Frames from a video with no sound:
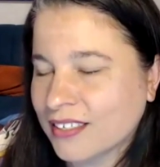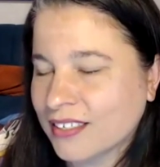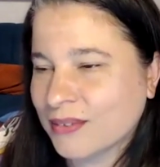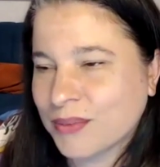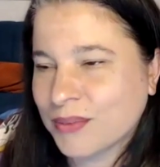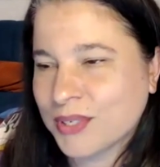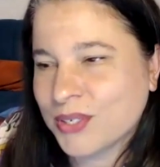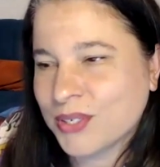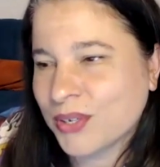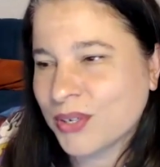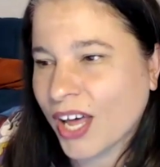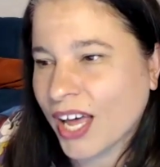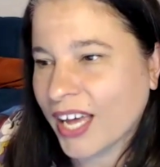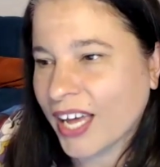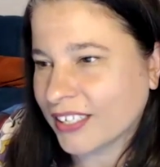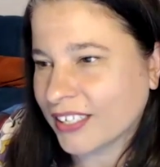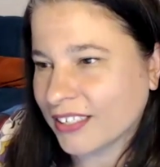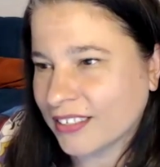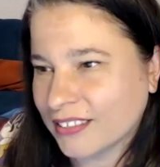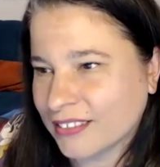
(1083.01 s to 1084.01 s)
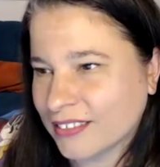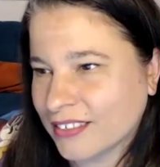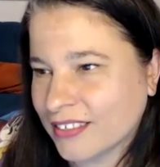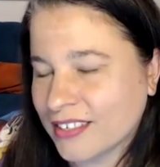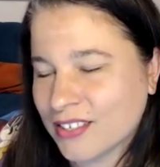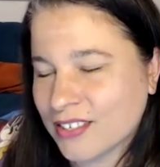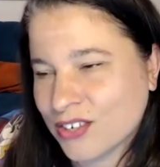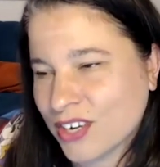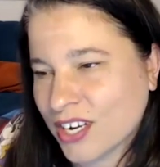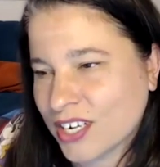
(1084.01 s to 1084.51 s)
We do like it, and
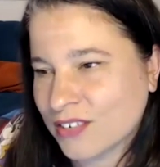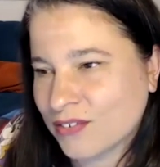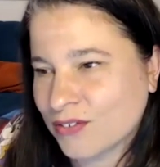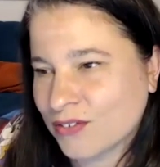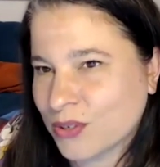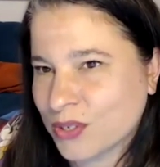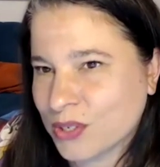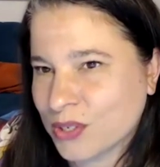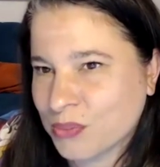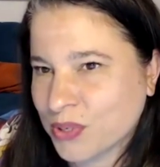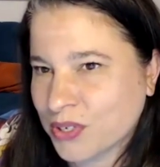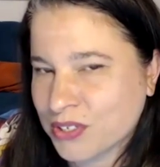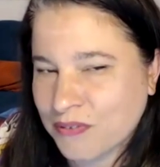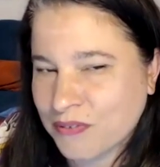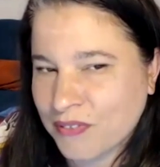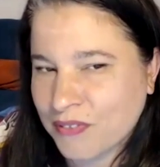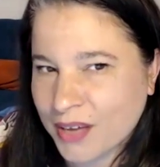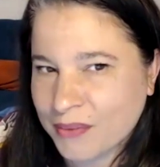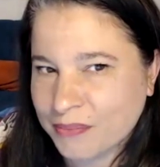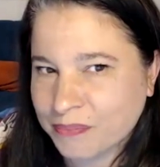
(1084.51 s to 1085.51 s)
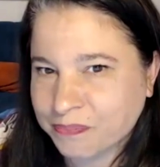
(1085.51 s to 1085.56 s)
it's attractive to us because of that.